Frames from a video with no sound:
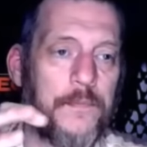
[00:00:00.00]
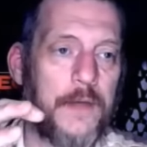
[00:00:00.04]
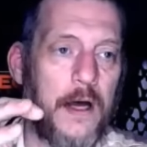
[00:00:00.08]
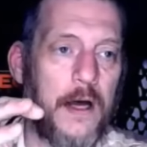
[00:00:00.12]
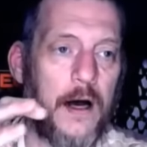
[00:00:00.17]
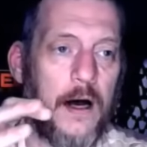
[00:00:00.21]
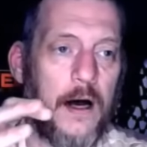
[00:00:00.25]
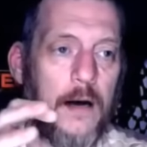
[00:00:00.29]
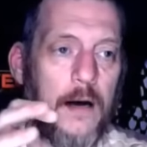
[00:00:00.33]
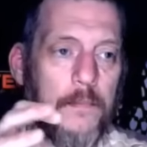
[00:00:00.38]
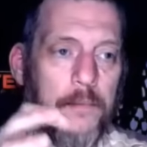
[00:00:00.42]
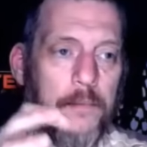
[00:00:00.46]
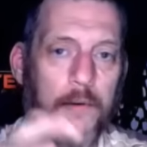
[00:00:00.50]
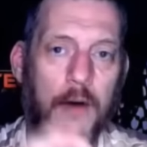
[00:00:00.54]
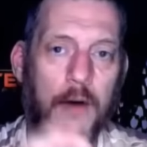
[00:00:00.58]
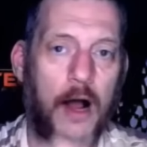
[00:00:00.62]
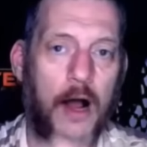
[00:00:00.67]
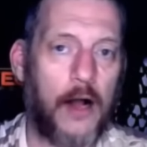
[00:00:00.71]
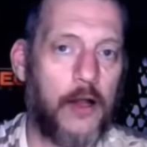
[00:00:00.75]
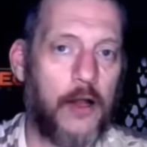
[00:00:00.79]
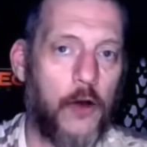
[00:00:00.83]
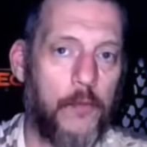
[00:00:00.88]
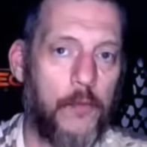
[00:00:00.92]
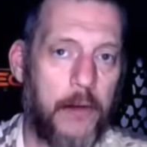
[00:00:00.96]

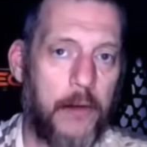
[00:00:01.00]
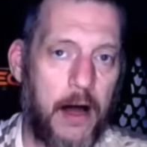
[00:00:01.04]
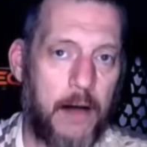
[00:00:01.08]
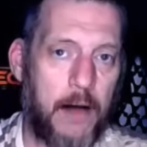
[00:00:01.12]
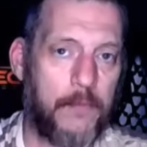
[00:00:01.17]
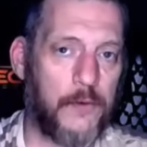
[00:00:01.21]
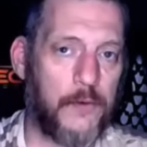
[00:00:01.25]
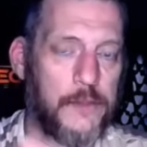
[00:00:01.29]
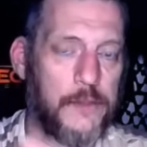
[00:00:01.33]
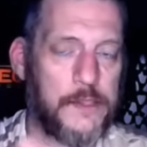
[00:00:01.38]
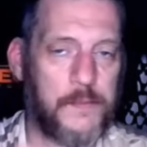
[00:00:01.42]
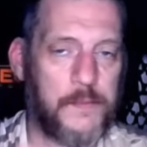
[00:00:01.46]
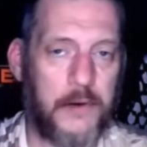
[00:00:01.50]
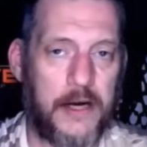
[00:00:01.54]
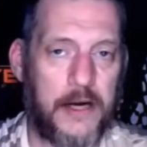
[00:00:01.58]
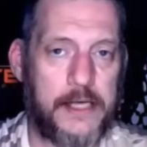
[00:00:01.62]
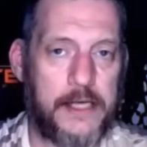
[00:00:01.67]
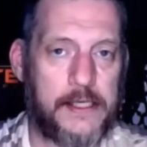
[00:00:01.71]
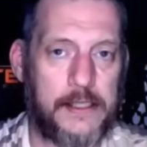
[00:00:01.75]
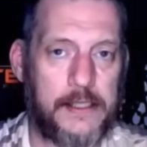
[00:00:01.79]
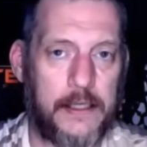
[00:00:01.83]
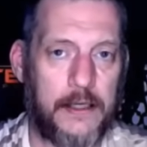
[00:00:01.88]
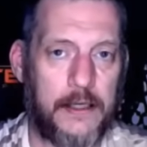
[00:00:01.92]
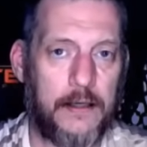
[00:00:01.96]
Obama was
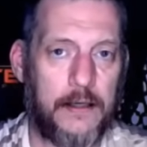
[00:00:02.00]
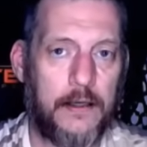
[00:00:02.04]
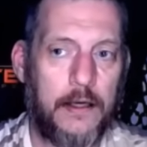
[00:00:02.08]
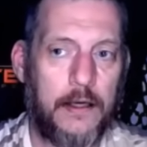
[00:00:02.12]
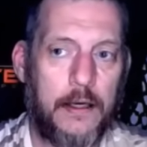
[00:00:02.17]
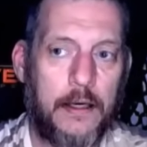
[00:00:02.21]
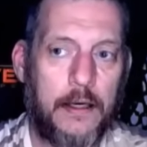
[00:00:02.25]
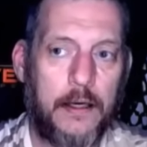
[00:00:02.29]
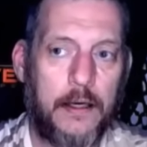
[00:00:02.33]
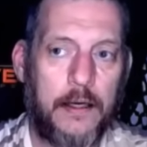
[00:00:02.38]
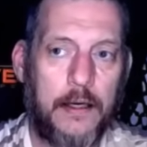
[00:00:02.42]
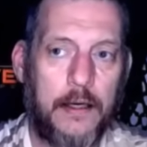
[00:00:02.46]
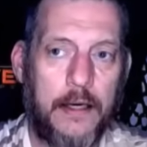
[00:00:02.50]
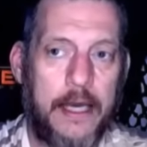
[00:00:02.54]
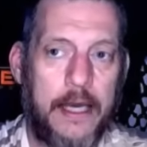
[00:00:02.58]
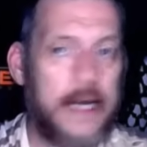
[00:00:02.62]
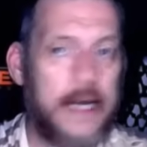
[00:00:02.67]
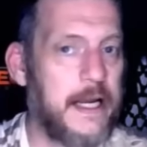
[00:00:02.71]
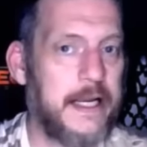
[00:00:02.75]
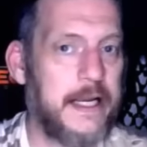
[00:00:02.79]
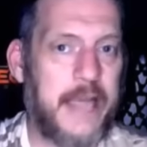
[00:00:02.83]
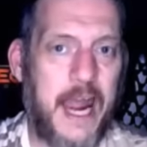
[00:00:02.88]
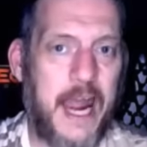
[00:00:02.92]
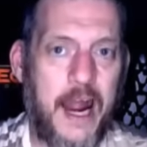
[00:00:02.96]
president,
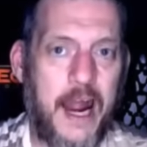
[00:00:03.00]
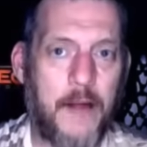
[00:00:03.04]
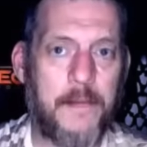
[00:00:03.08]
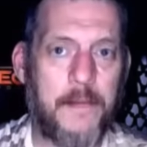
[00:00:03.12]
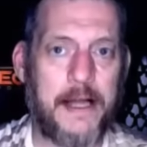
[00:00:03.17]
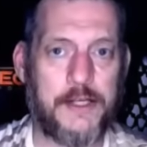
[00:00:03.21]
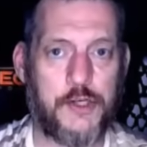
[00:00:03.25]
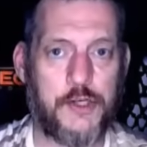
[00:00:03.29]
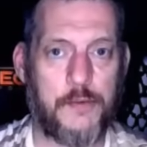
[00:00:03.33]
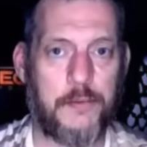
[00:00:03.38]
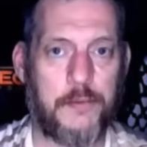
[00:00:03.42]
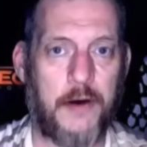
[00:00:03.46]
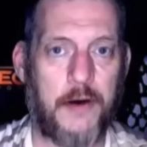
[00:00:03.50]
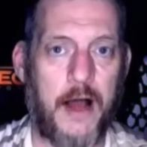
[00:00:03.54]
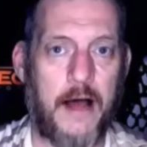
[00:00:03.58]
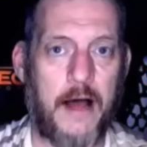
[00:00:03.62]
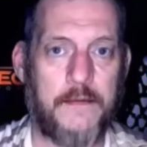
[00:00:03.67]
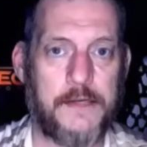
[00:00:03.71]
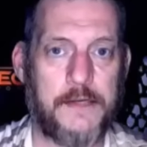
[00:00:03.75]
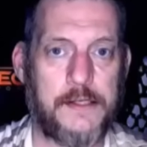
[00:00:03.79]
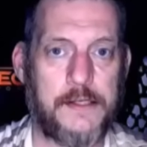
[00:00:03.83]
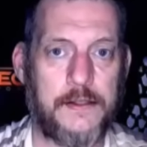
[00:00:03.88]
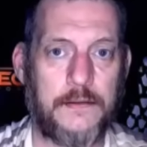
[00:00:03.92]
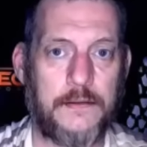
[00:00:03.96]
he didn't care about your
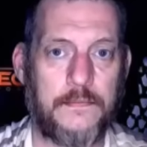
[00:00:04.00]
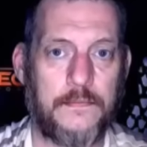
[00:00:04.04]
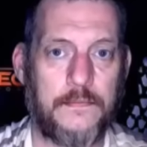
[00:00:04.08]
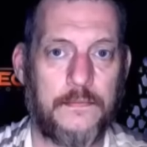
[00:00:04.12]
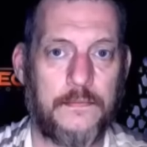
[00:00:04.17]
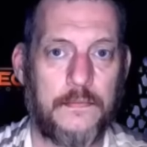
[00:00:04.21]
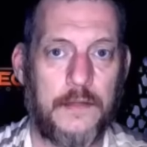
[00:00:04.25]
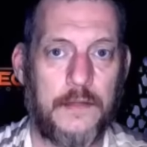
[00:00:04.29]
privacy.